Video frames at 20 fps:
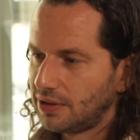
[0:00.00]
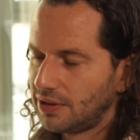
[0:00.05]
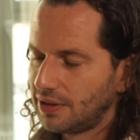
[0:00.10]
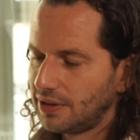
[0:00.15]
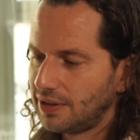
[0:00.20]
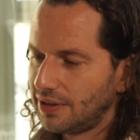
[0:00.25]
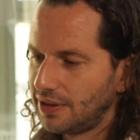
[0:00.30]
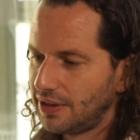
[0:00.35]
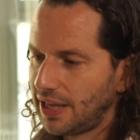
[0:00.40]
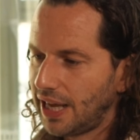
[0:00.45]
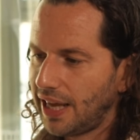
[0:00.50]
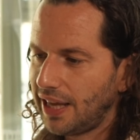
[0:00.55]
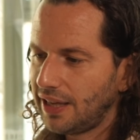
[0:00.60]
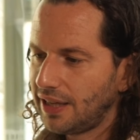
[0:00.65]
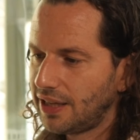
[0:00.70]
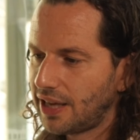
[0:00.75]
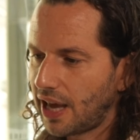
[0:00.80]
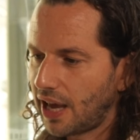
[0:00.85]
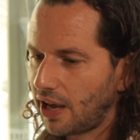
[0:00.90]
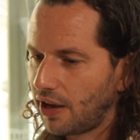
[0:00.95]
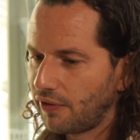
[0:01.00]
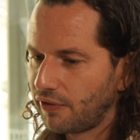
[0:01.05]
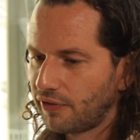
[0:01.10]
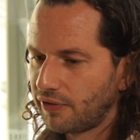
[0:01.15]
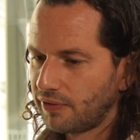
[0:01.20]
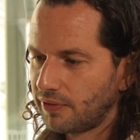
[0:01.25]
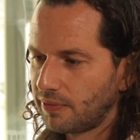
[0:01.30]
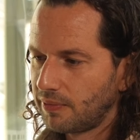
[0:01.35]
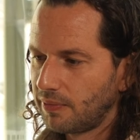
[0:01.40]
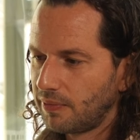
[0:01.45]
they
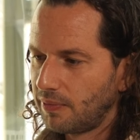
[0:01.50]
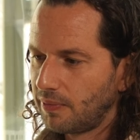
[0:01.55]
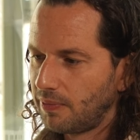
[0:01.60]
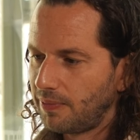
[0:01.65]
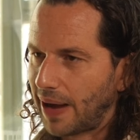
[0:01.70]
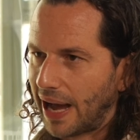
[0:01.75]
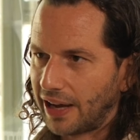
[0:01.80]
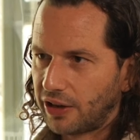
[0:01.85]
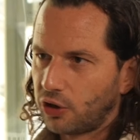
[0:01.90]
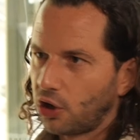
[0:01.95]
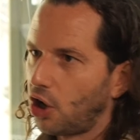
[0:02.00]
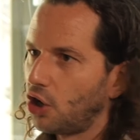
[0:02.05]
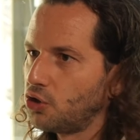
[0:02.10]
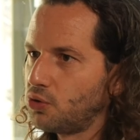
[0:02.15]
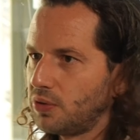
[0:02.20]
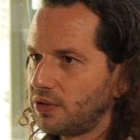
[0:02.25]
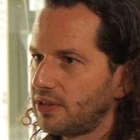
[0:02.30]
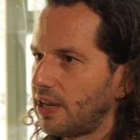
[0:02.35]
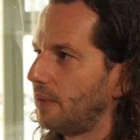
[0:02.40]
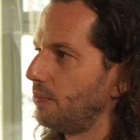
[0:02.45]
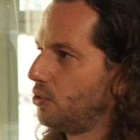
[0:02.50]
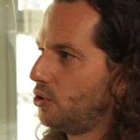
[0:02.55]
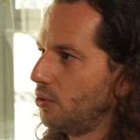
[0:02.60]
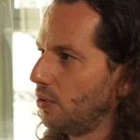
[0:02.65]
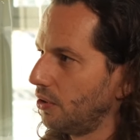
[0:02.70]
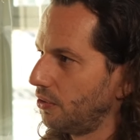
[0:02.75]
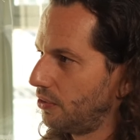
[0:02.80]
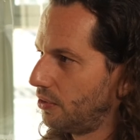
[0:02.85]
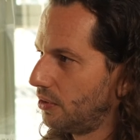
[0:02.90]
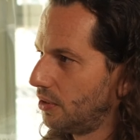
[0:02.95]
gave back 100 times to
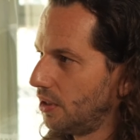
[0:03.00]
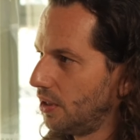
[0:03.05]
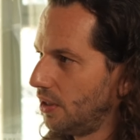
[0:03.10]
us.